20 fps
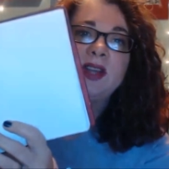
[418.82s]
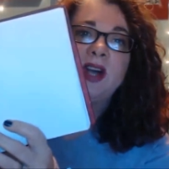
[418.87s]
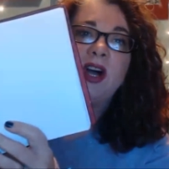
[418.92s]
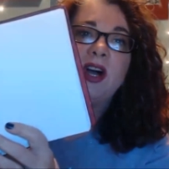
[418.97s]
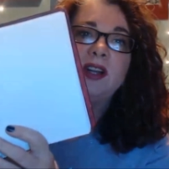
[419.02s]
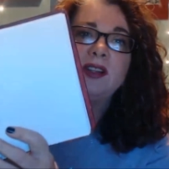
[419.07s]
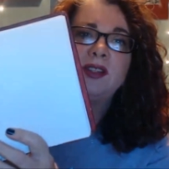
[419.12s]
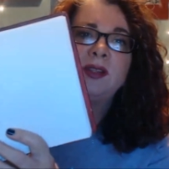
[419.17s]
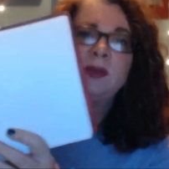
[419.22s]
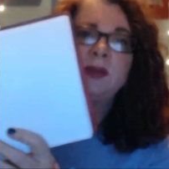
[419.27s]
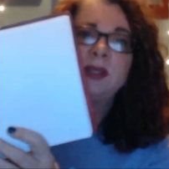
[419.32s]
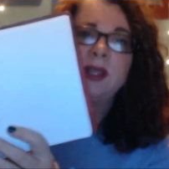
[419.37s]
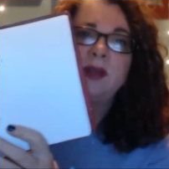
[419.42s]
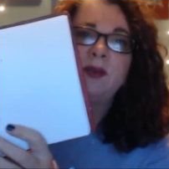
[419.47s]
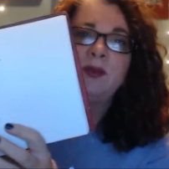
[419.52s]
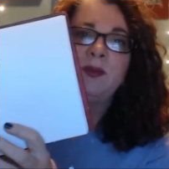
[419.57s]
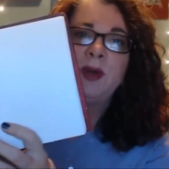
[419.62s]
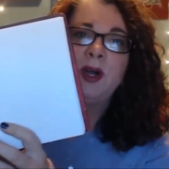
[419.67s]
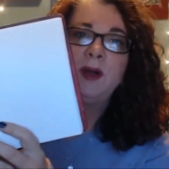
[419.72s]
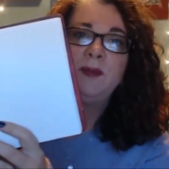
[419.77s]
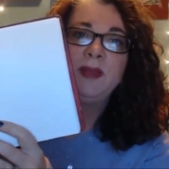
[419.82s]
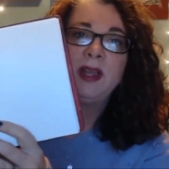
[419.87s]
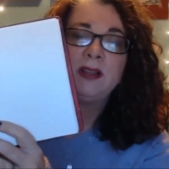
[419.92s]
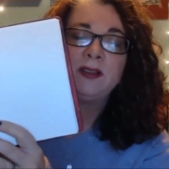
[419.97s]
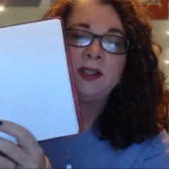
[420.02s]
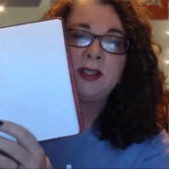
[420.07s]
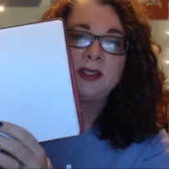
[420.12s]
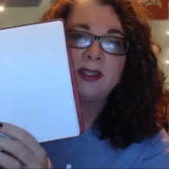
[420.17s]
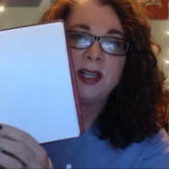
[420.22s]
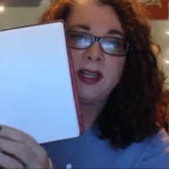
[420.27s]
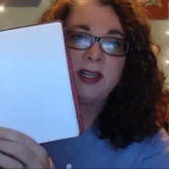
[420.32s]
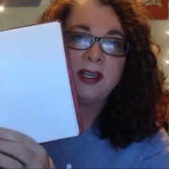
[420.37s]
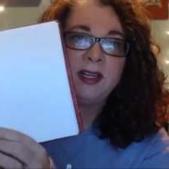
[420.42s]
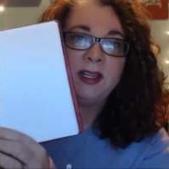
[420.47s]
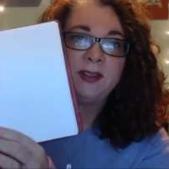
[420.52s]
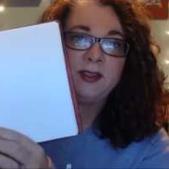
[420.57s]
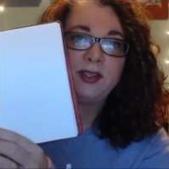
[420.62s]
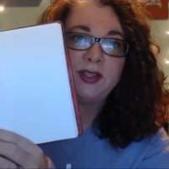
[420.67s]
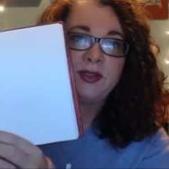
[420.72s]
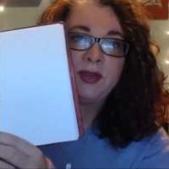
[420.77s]
saw, she was like, well, Mom, that looks like an
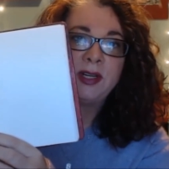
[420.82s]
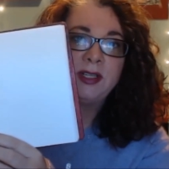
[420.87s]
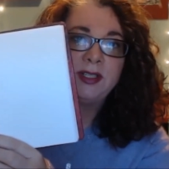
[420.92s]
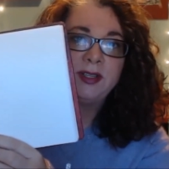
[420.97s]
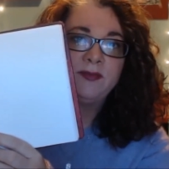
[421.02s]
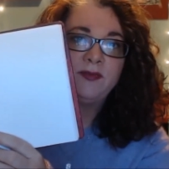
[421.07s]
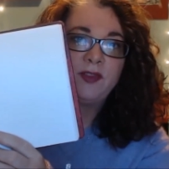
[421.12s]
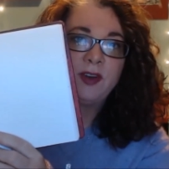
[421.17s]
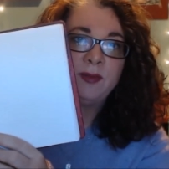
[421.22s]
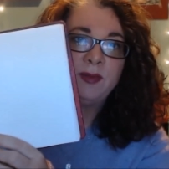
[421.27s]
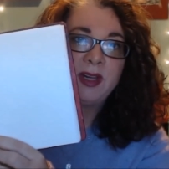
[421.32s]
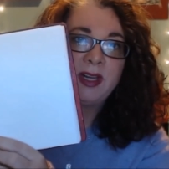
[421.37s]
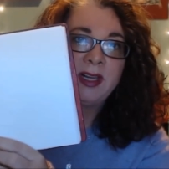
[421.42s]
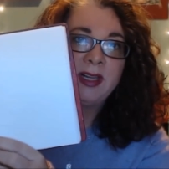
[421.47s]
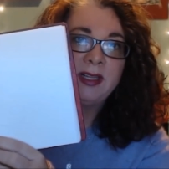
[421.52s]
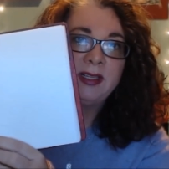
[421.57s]
illustration from a